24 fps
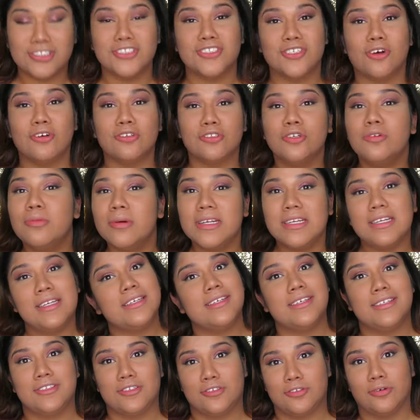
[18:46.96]
So do what
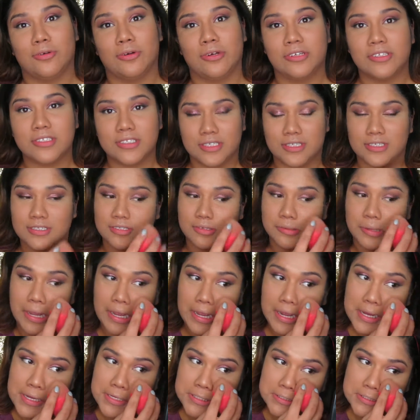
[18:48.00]
Nikki Tutorials does,
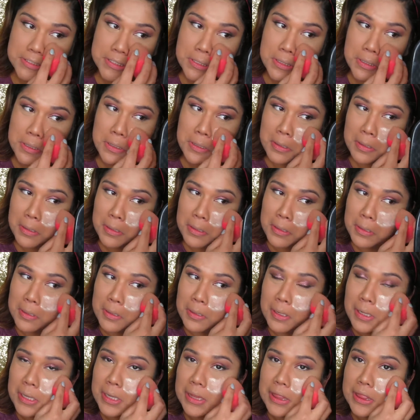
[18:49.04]
okay guys?
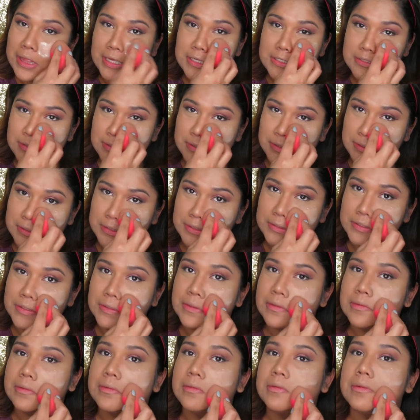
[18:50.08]
That's what you need to
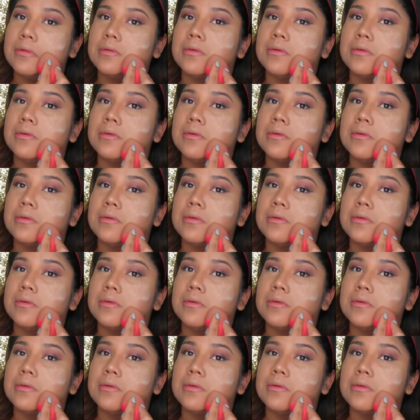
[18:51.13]
do.